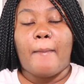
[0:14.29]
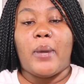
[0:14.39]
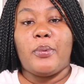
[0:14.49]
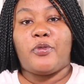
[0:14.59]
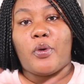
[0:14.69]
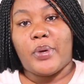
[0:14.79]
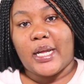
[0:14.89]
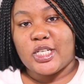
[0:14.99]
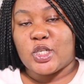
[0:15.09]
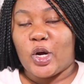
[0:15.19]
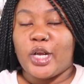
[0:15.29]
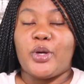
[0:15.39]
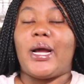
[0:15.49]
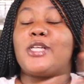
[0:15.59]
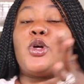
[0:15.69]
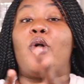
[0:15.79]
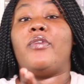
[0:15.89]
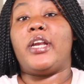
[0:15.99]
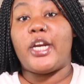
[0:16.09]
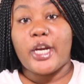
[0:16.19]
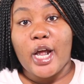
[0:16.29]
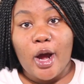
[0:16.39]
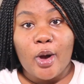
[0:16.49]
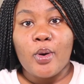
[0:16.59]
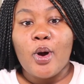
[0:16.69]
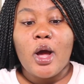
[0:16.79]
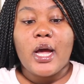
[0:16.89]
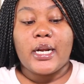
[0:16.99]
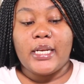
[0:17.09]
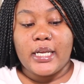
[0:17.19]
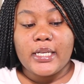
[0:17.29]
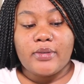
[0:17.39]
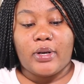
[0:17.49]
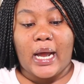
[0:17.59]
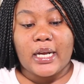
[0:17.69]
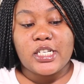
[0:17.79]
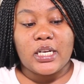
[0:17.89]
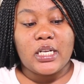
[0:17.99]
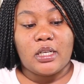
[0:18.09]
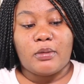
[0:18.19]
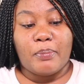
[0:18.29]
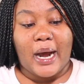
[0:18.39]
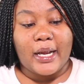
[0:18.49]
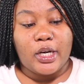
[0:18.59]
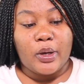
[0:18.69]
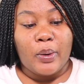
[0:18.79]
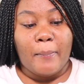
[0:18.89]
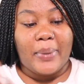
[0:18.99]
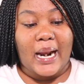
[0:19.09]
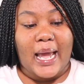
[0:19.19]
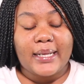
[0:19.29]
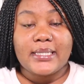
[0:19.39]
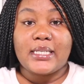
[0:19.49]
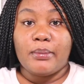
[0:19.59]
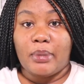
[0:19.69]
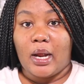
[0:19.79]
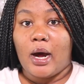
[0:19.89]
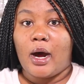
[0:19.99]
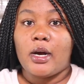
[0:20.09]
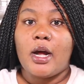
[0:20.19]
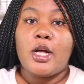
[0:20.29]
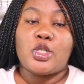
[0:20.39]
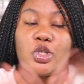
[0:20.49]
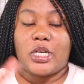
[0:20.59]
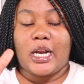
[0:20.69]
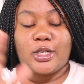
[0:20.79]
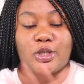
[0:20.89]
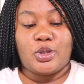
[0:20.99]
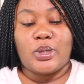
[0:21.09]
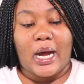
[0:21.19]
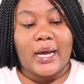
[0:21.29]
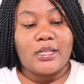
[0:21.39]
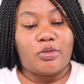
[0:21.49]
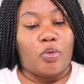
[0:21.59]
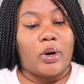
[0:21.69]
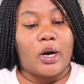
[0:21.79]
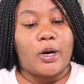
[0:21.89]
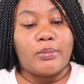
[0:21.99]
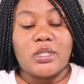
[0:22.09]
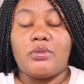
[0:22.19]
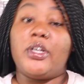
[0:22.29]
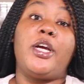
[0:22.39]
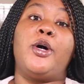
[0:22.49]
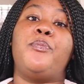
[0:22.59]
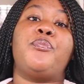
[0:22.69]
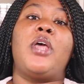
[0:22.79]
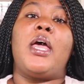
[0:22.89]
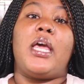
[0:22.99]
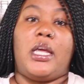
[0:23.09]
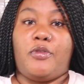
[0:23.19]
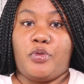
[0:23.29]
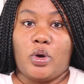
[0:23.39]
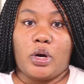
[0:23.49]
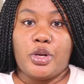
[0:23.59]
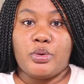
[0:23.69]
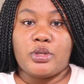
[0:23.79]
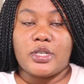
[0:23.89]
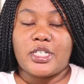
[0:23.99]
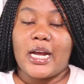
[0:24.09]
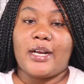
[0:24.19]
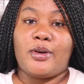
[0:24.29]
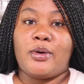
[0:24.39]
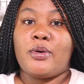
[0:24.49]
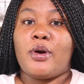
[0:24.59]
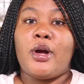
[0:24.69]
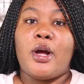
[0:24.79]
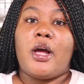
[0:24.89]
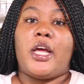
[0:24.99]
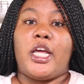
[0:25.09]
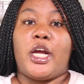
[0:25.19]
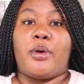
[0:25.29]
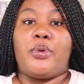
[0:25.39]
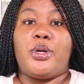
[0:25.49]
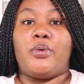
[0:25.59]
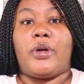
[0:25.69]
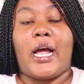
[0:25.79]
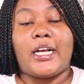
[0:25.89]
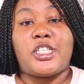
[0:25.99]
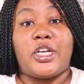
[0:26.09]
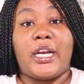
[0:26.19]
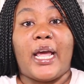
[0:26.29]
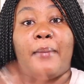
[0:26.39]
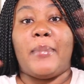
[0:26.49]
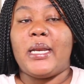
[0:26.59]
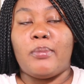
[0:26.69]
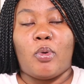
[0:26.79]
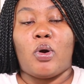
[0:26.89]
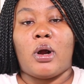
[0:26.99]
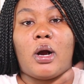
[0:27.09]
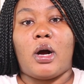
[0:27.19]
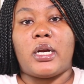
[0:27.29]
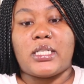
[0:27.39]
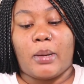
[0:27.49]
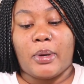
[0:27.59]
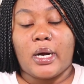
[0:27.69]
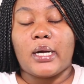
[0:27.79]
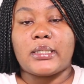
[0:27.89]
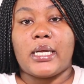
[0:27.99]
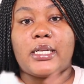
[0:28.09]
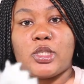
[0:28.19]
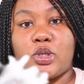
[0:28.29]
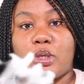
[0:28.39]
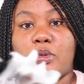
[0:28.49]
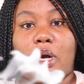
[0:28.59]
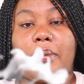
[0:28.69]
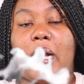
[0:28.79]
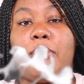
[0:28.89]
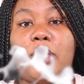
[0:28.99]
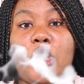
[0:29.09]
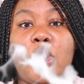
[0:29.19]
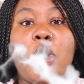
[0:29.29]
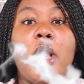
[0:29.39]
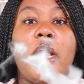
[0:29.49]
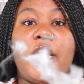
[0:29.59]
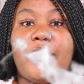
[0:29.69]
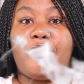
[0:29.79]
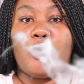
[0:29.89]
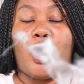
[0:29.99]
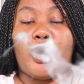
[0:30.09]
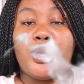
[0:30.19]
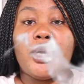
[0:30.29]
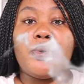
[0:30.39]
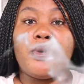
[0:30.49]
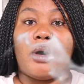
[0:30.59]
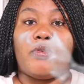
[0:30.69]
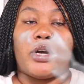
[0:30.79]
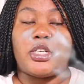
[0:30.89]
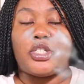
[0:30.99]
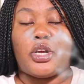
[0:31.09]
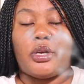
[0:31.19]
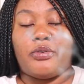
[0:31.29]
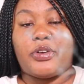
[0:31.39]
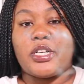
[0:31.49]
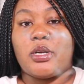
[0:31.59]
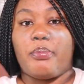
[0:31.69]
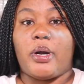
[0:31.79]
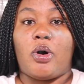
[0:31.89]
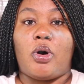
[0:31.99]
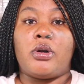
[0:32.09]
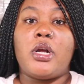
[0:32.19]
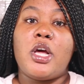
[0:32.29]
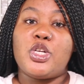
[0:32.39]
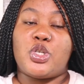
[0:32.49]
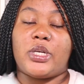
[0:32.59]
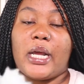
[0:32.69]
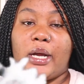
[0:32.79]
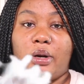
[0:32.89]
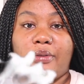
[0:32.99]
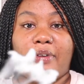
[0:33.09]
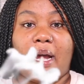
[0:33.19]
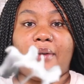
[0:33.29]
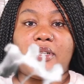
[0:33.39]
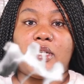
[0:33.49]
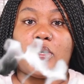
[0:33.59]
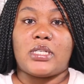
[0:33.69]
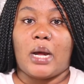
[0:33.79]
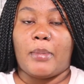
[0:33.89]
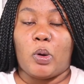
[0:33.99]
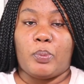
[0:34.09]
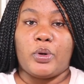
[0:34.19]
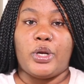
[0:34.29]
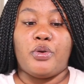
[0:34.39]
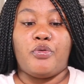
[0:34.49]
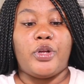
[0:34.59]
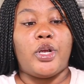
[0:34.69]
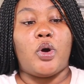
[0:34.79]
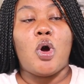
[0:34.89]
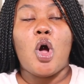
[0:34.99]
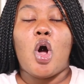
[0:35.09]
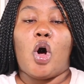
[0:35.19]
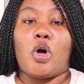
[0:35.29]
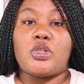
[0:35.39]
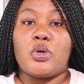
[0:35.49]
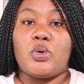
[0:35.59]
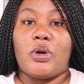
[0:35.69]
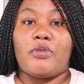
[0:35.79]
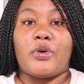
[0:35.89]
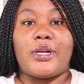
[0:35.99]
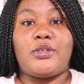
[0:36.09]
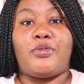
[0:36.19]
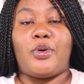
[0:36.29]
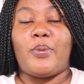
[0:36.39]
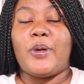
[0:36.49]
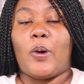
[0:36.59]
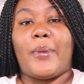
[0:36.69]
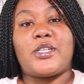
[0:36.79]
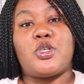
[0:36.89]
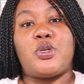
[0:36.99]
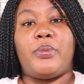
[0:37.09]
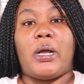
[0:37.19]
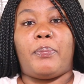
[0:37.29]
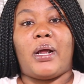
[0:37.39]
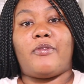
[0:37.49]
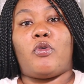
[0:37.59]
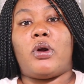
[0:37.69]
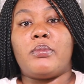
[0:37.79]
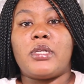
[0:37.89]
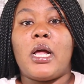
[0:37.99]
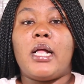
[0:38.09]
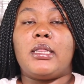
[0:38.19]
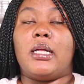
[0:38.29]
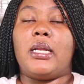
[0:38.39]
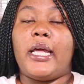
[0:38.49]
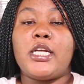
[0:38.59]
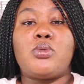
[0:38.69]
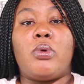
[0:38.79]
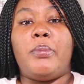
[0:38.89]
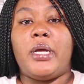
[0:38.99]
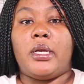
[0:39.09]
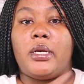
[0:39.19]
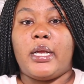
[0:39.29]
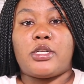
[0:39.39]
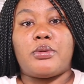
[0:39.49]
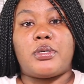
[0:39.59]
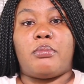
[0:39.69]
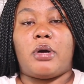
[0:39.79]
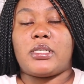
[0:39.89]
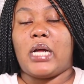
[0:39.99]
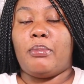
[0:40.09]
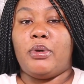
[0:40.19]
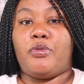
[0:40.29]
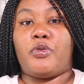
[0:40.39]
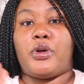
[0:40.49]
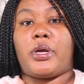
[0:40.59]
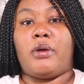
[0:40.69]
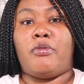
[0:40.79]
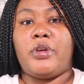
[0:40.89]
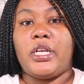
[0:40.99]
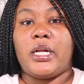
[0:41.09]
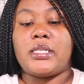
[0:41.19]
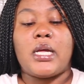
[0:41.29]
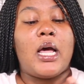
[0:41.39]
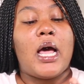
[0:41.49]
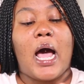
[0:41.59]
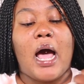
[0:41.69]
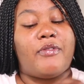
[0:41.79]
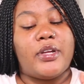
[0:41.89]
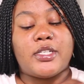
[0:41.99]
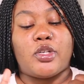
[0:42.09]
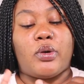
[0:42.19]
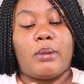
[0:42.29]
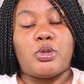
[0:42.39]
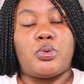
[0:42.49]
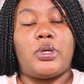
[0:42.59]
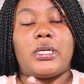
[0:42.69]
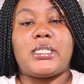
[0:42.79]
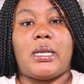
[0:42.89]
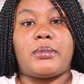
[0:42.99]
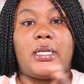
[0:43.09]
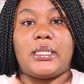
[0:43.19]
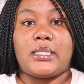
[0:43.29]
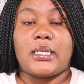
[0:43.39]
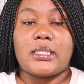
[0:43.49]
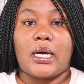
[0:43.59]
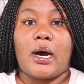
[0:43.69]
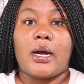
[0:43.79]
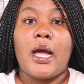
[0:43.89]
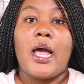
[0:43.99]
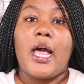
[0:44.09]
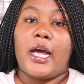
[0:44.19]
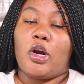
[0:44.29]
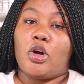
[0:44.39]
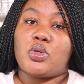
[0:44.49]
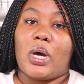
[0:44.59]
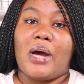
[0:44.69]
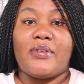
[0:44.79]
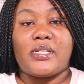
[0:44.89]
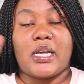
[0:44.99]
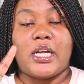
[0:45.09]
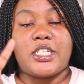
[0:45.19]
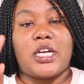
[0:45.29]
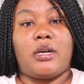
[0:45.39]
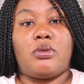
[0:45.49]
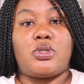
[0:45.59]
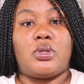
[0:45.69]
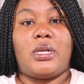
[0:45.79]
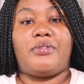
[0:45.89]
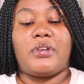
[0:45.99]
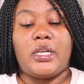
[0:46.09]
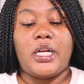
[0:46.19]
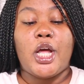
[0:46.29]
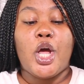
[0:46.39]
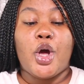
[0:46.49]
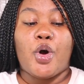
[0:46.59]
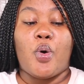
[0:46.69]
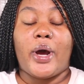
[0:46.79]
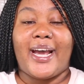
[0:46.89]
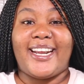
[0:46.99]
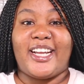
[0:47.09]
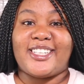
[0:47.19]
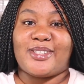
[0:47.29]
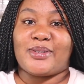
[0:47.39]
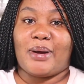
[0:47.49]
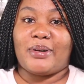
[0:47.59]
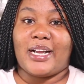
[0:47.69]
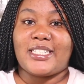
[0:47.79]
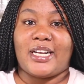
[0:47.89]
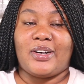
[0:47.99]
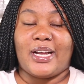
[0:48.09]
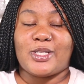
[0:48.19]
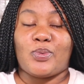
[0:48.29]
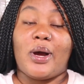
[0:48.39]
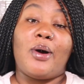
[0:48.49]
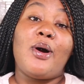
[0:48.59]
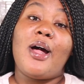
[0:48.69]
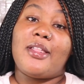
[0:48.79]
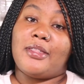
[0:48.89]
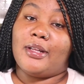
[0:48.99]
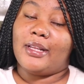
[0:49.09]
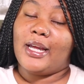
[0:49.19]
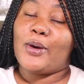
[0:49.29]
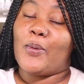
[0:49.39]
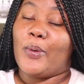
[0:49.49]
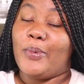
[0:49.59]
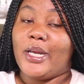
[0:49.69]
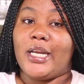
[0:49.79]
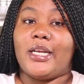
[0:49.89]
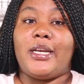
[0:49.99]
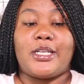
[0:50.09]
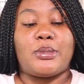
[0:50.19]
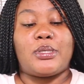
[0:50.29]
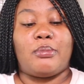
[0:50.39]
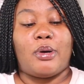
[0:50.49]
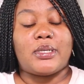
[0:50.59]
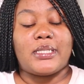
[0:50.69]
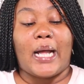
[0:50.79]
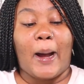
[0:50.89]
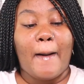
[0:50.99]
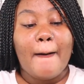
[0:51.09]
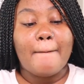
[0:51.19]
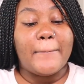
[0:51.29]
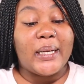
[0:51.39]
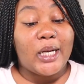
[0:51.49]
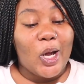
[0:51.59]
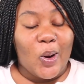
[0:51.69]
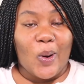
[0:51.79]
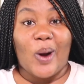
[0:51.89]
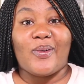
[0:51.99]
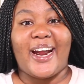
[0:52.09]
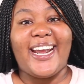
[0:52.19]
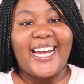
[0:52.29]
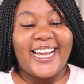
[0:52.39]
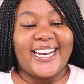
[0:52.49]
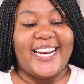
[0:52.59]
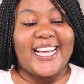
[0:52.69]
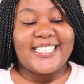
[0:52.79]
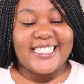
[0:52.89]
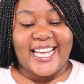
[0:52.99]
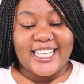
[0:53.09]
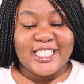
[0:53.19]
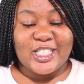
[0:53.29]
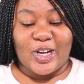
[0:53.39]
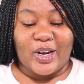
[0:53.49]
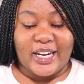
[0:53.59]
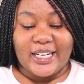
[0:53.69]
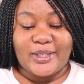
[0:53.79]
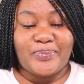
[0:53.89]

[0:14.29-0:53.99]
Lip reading: But before we get started, you guys already know this reaction is by the Black Tea Blog. So shout out to you guys for this video. If you are new to the channel, here we do reaction and many more other type of content. Subscribe down below. If you are new, don't forget to turn the notification bell on so you can be notified every single time I upload a new video. Also, do not forget to follow me on my social media platforms. The links will be in the description box down below for your convenience. I have Instagram, Twitter, Snapchat, and TikTok. And also, I have a second channel, so definitely go ahead and subscribe on that channel as well. The link will be in the description box down below. All right, let's get started.